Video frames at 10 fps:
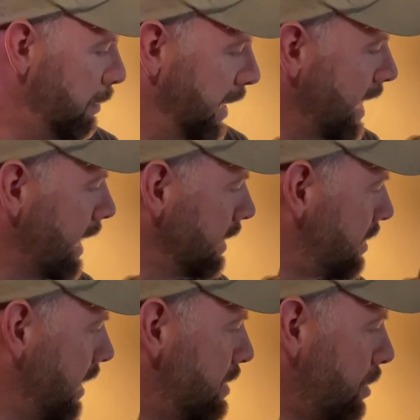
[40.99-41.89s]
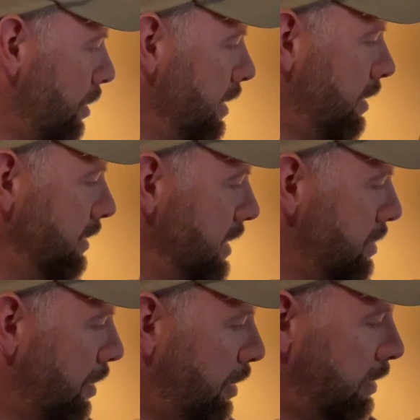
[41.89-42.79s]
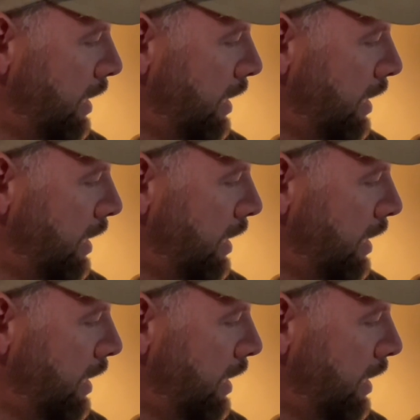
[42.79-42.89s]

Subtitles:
But yeah, let's get started on this haul.